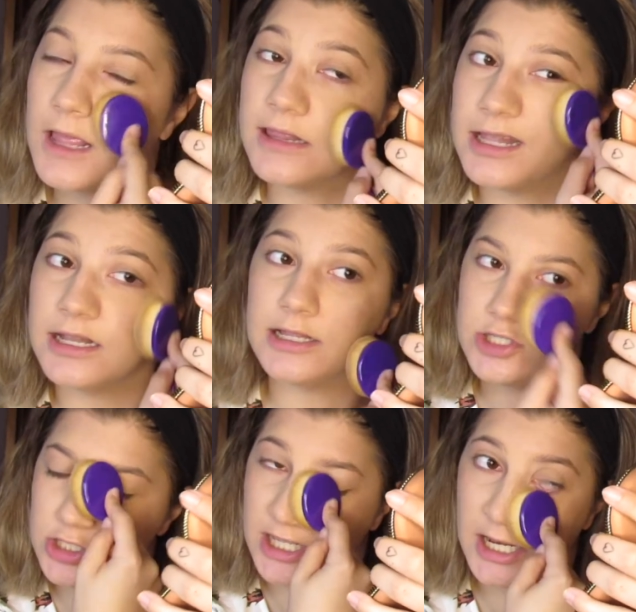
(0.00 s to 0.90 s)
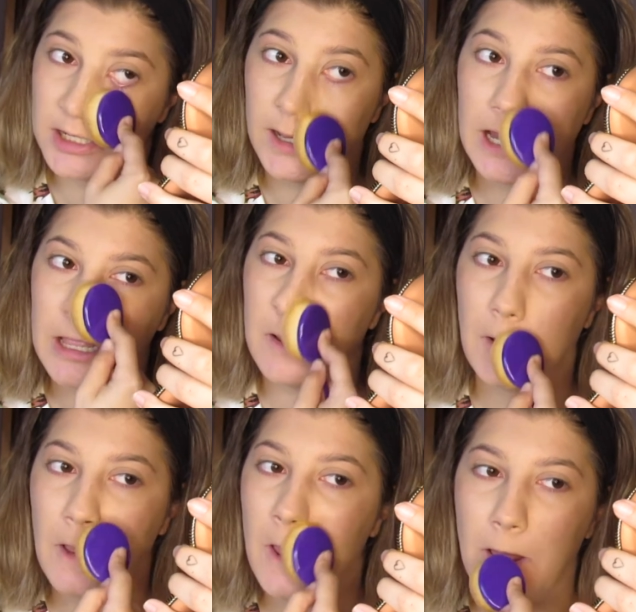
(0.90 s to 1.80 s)
And then it just kind of like
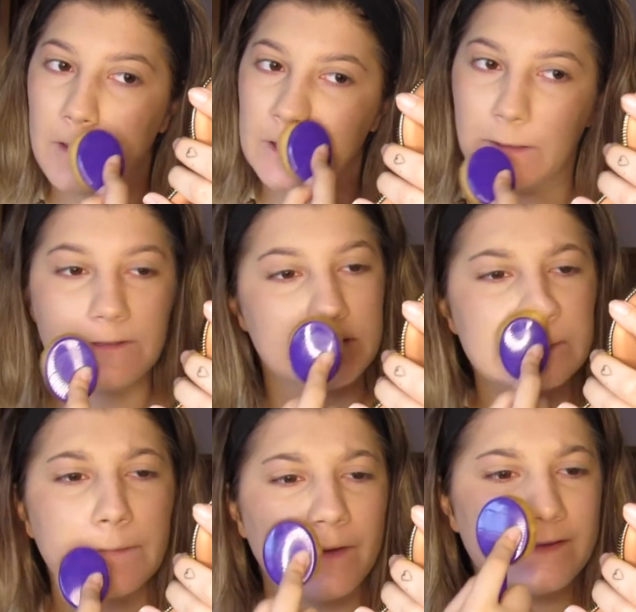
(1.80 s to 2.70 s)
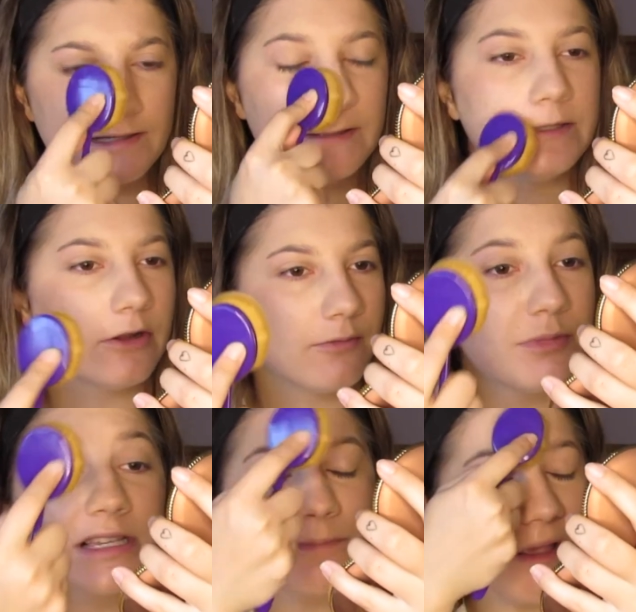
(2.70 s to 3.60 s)
goes into my skin tone,
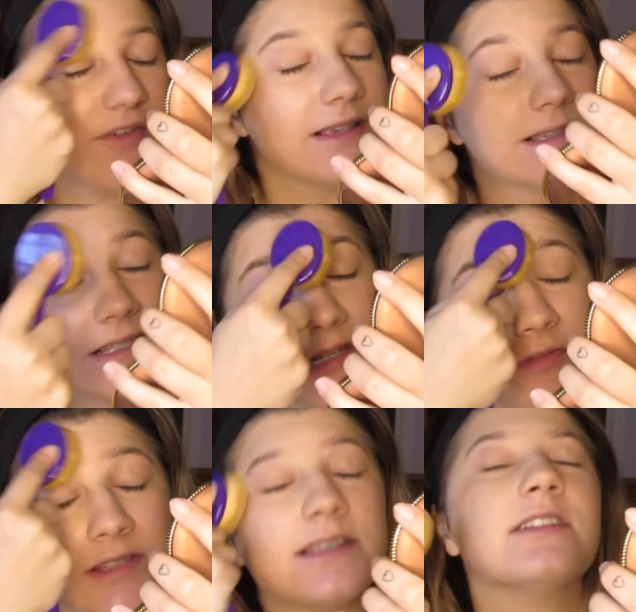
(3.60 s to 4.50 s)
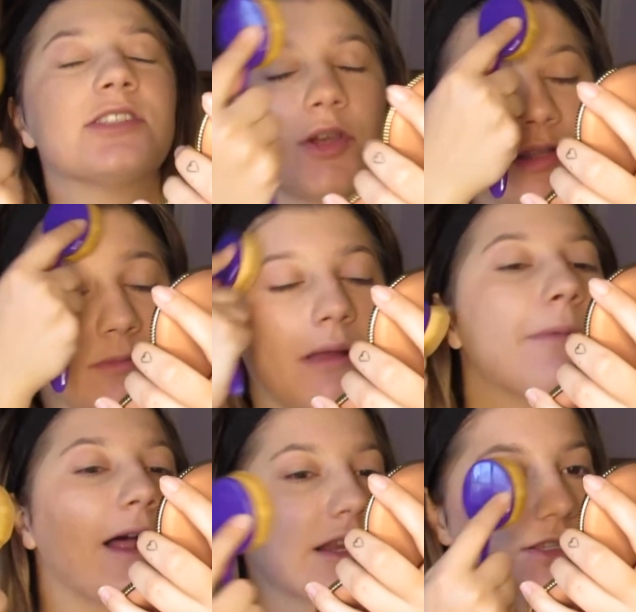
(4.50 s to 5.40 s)
because my face is a different skin tone than my body.